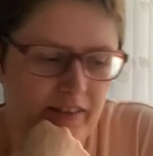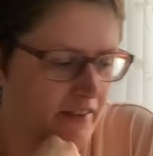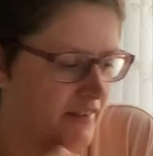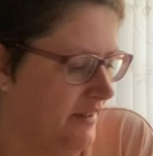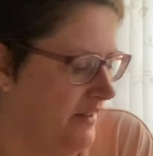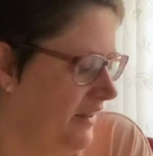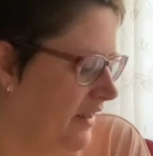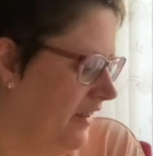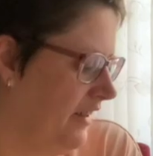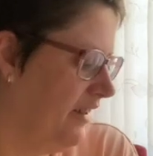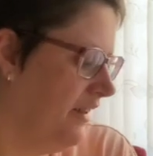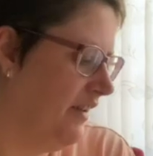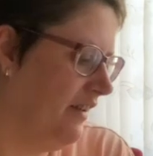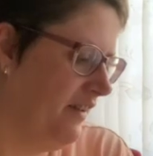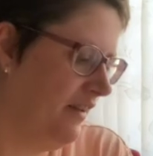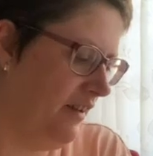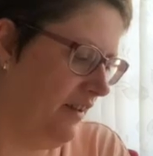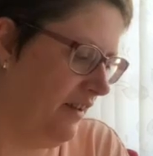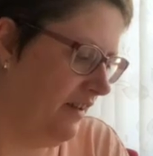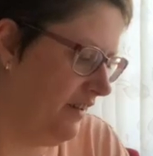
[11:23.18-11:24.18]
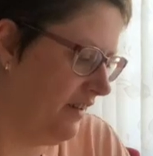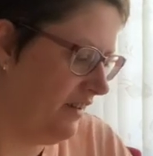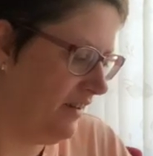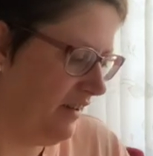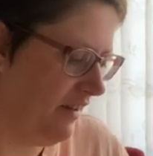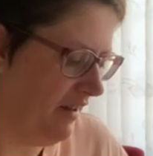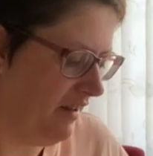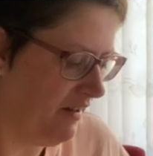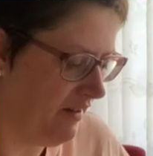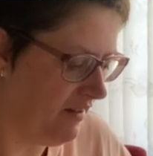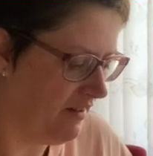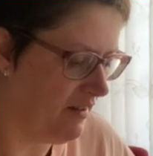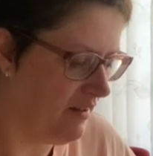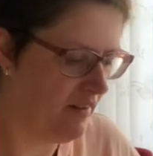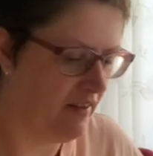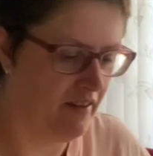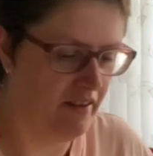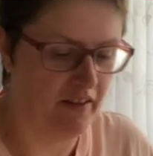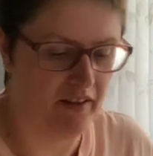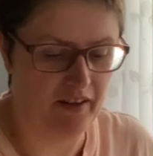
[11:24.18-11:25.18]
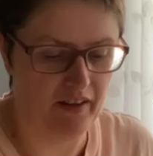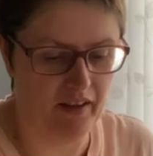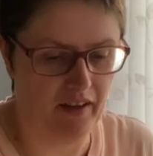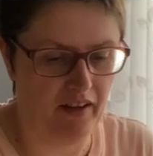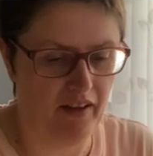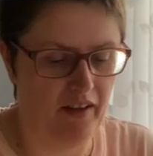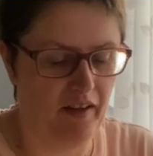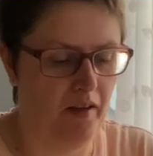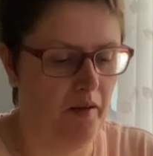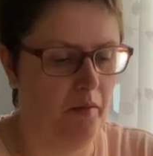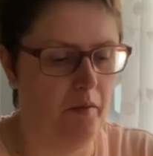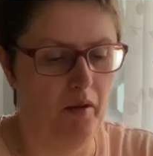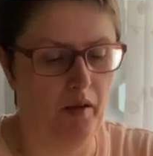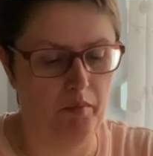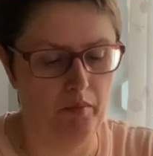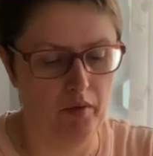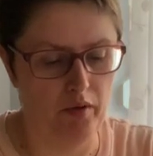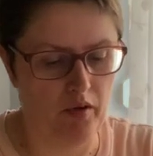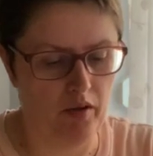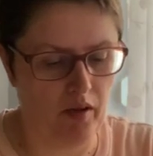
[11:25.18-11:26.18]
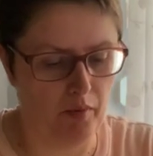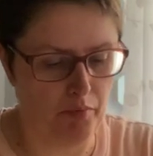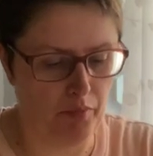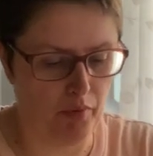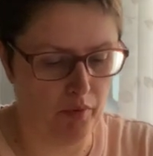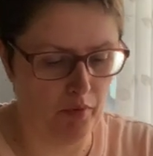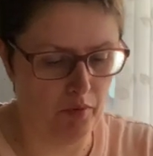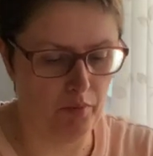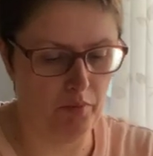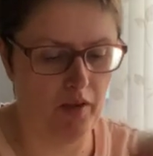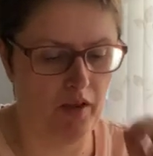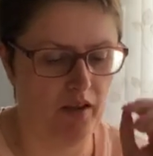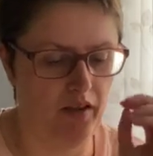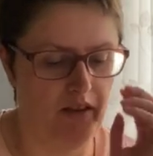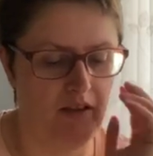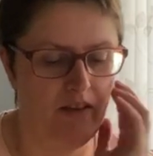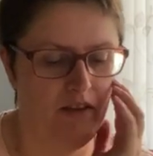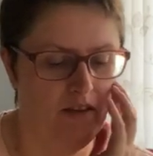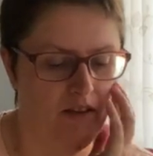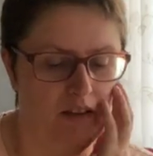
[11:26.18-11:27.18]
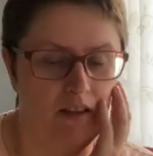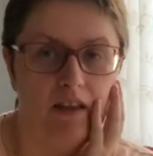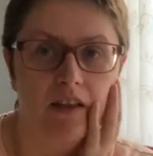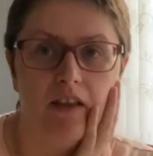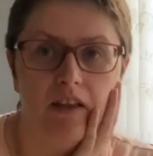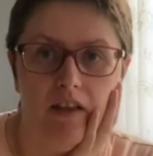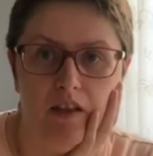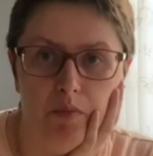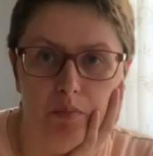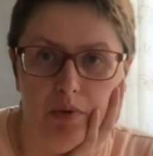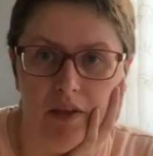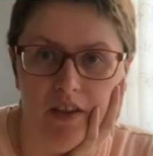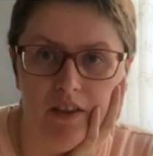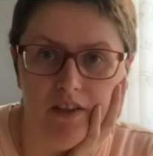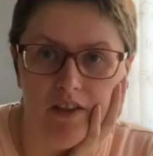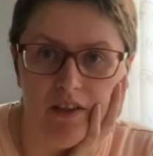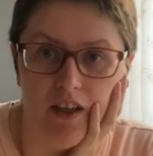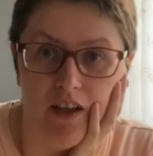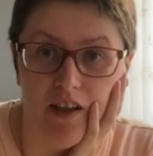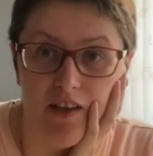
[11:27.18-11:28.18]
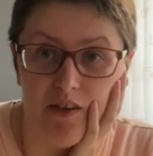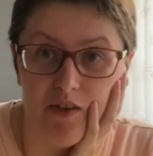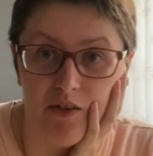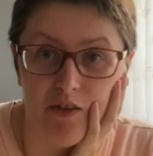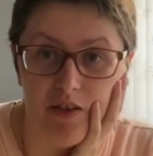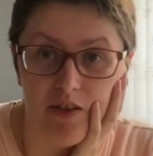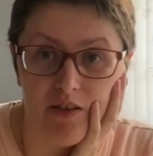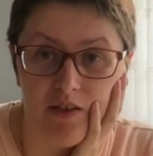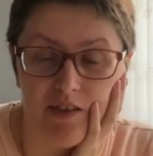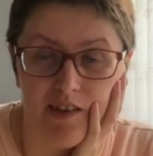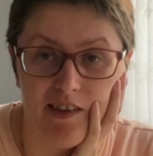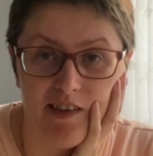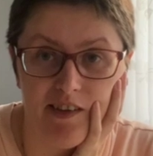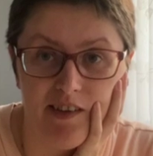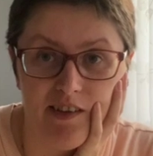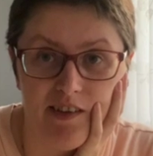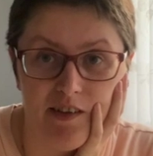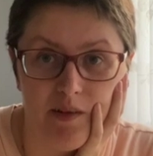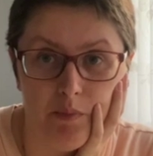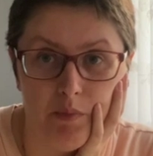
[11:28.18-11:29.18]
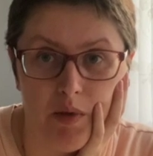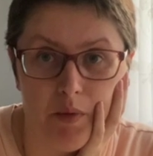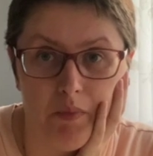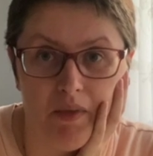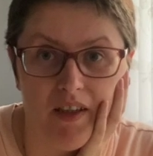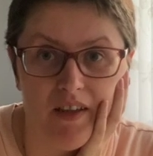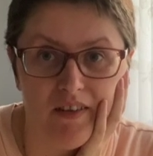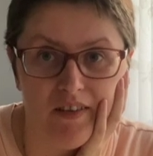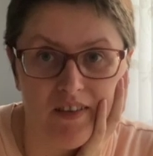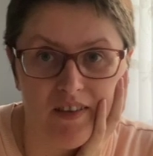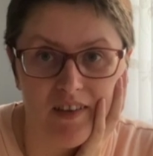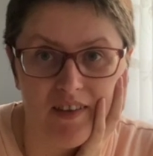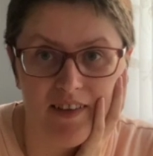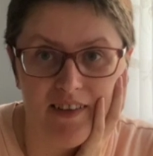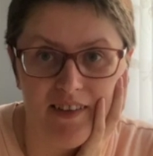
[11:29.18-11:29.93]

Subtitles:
Yeah, and in the end, I look up all my piece counts and my math.